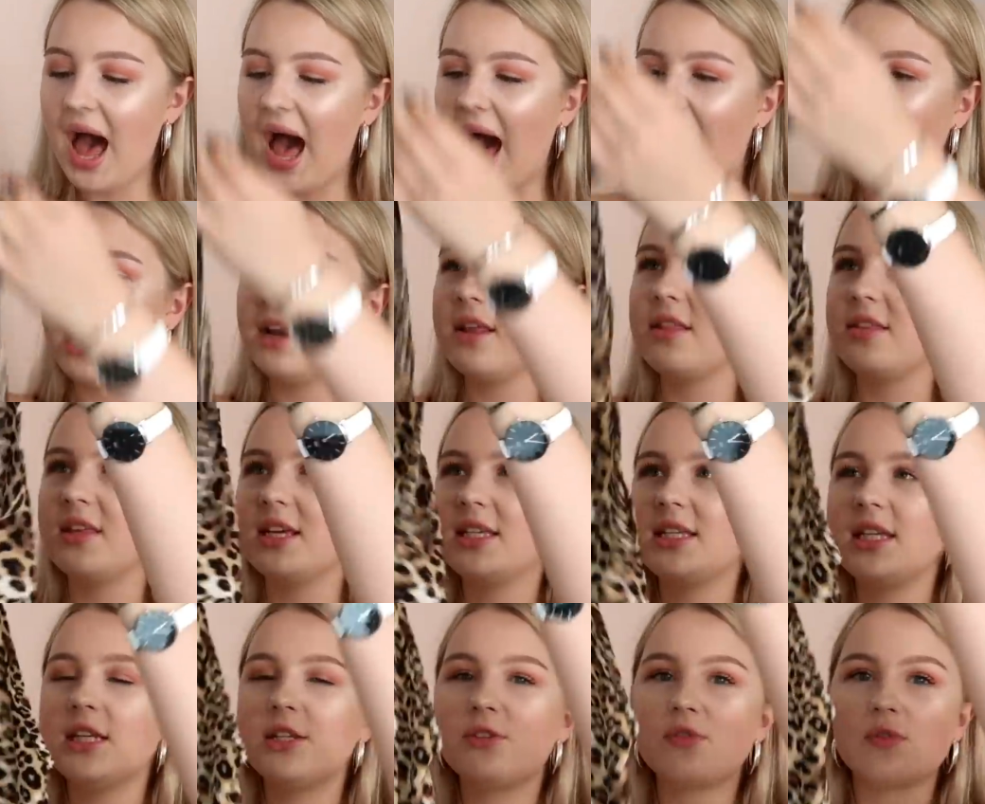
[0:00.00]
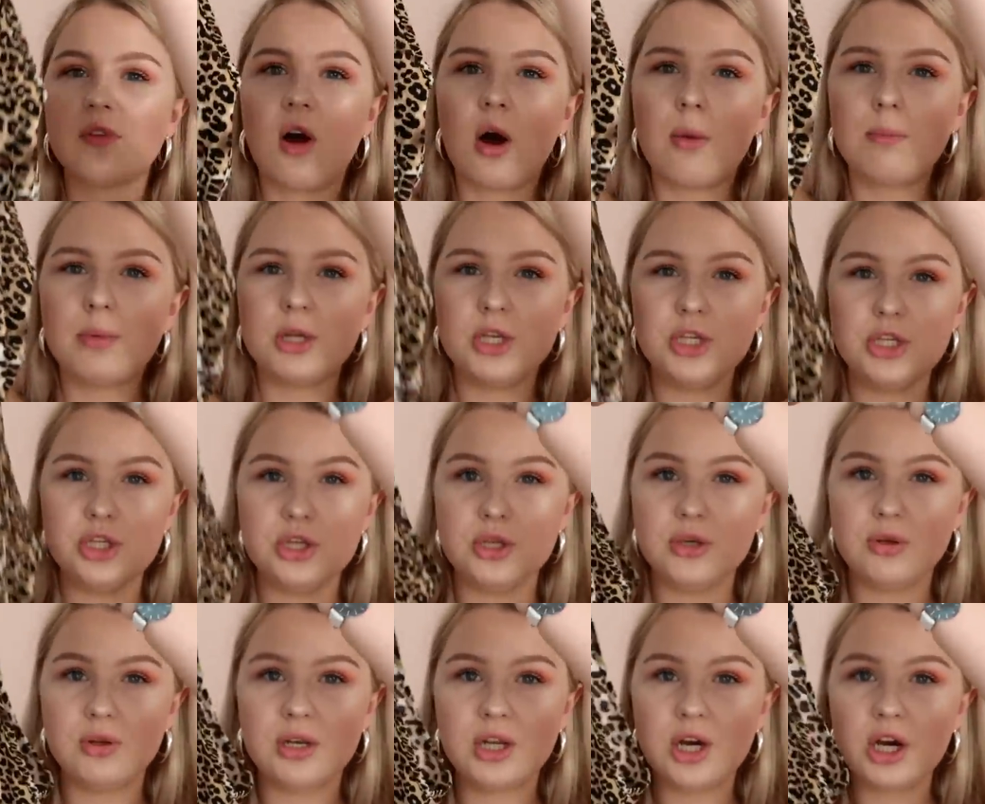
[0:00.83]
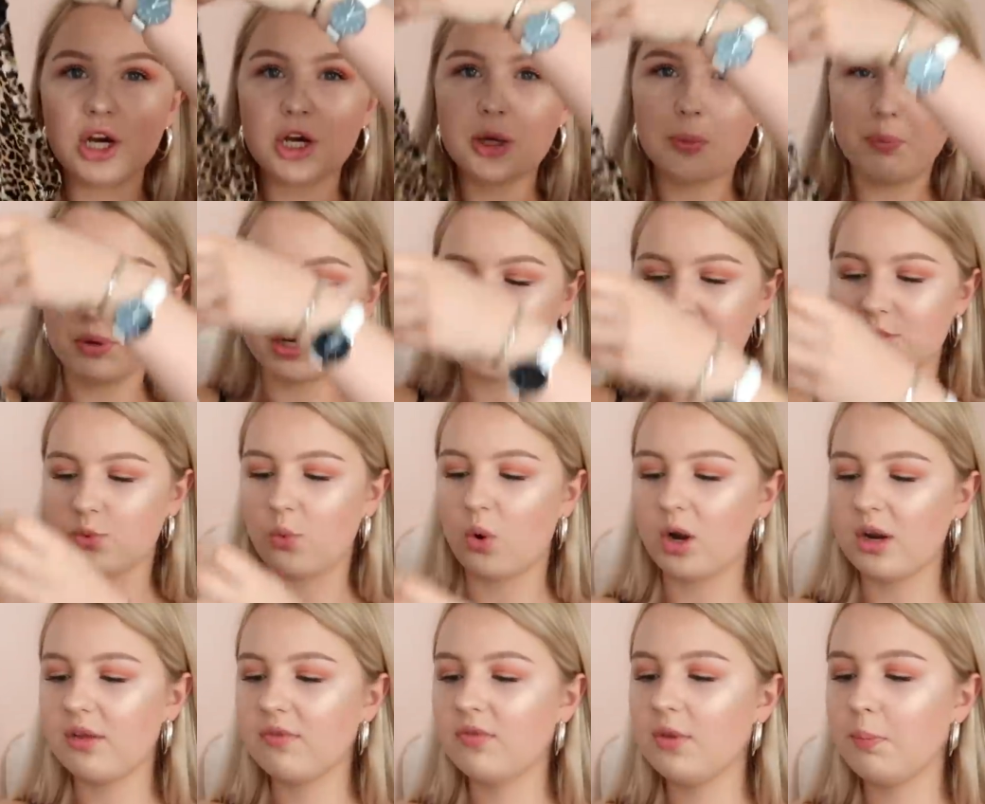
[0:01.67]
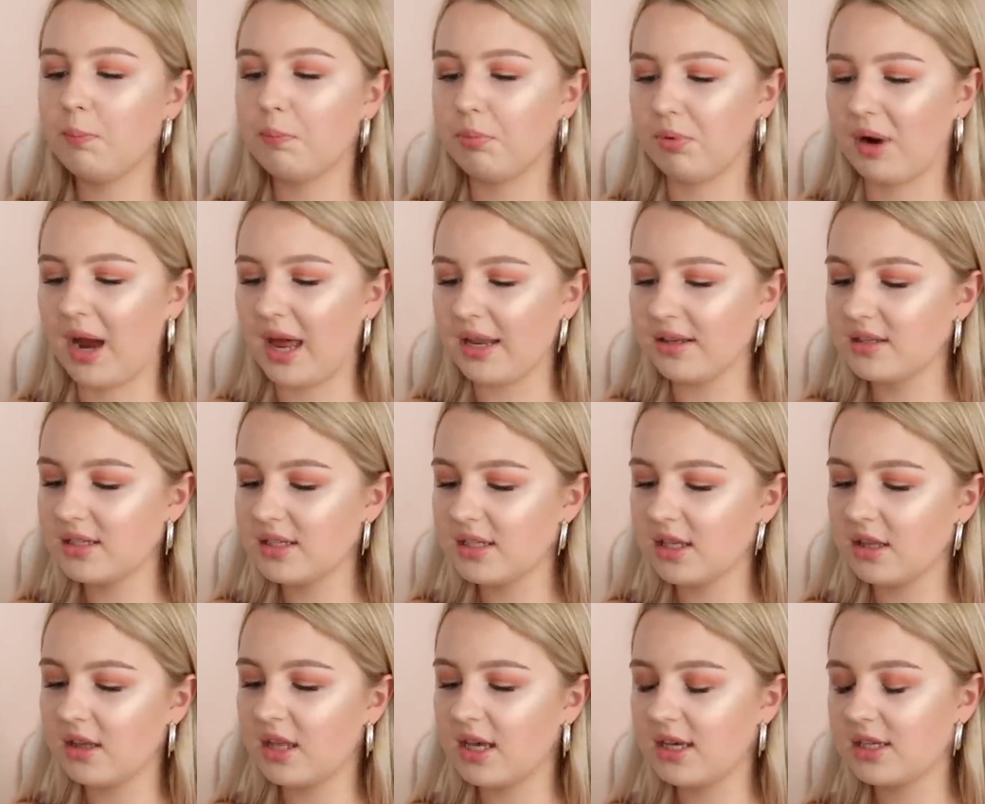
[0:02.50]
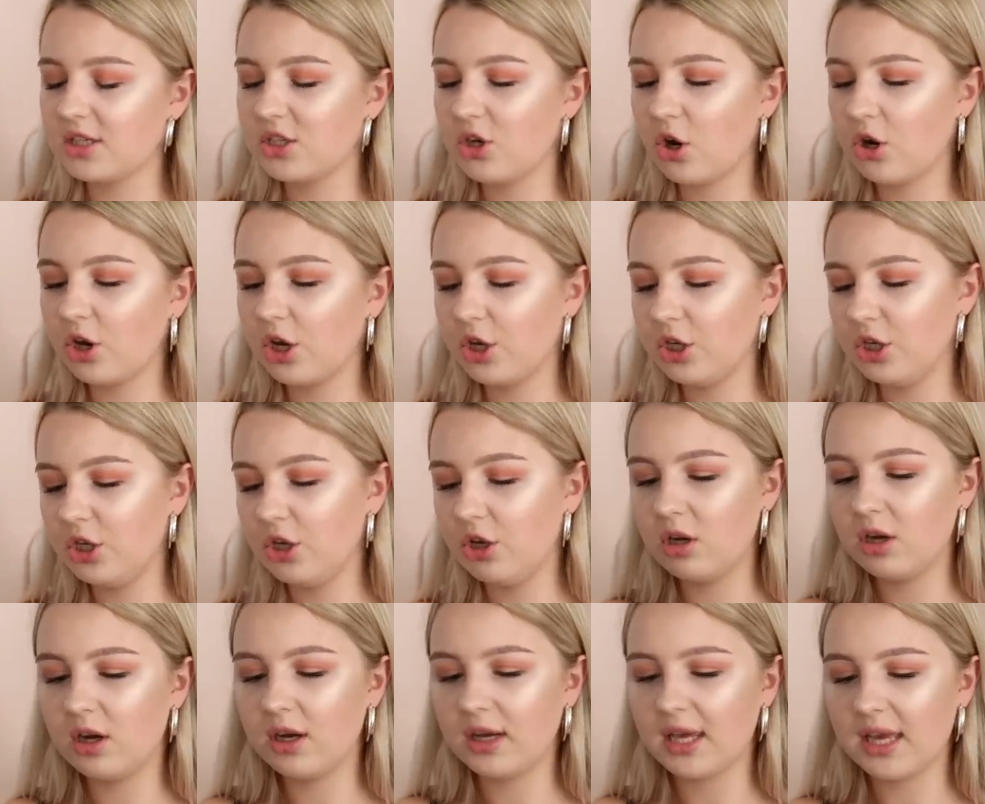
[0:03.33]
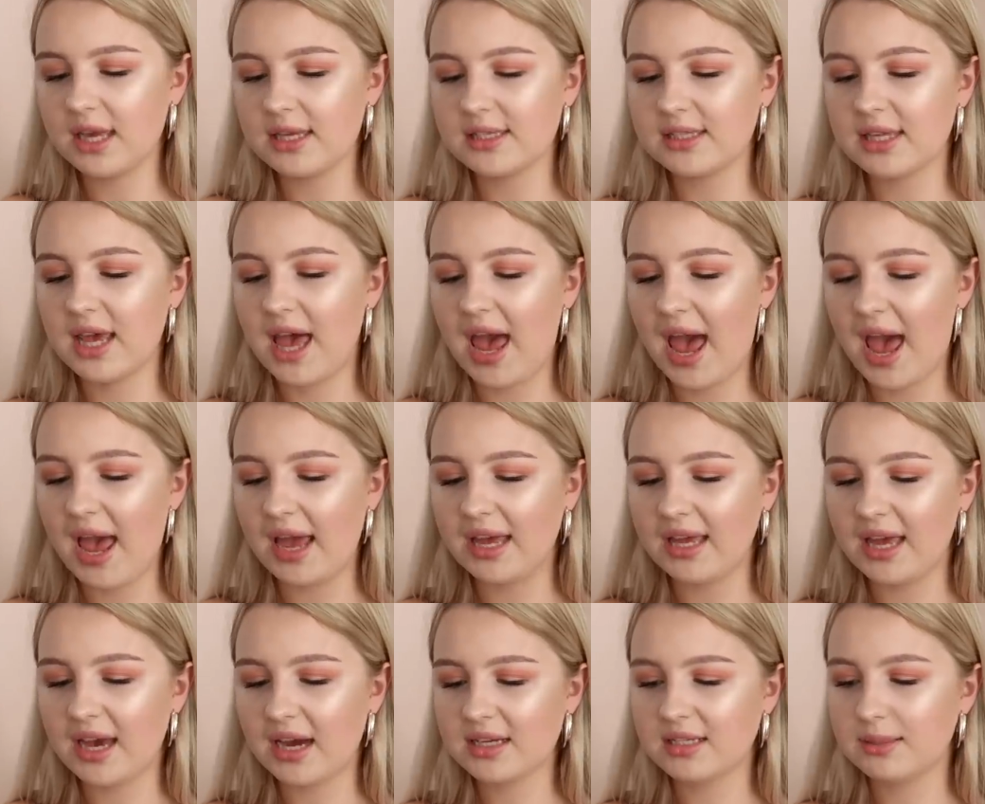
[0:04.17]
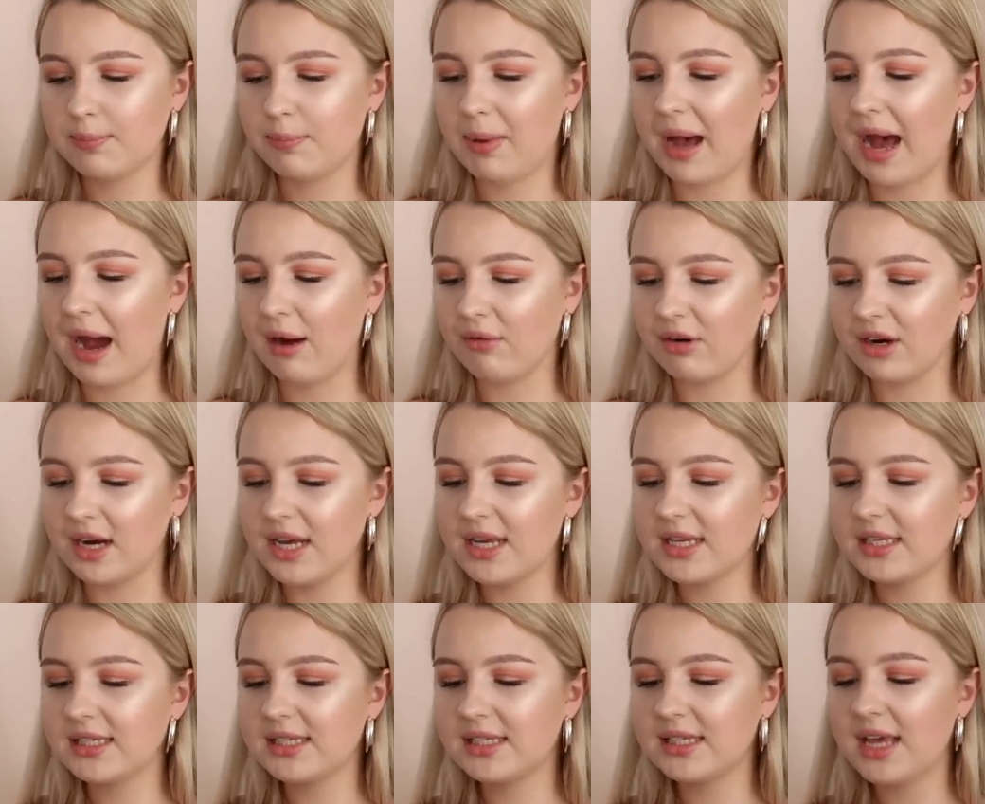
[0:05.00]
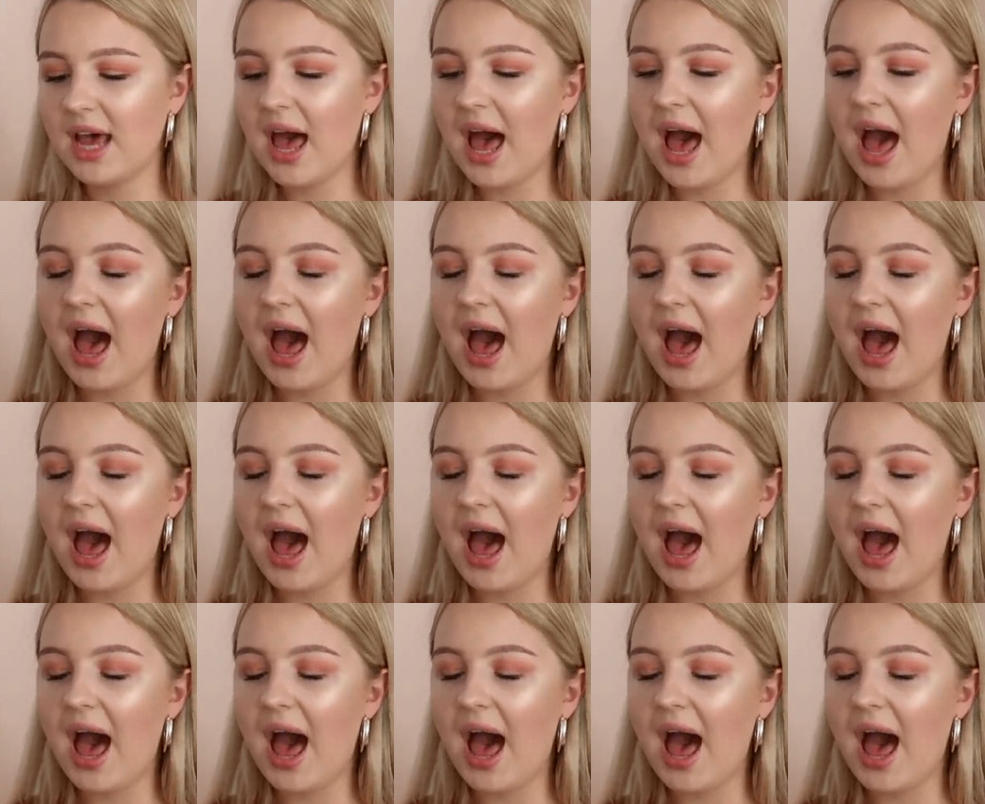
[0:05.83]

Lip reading: And this is from New Look, but it's one of the brands that they stock at New Look. It's AX Paris.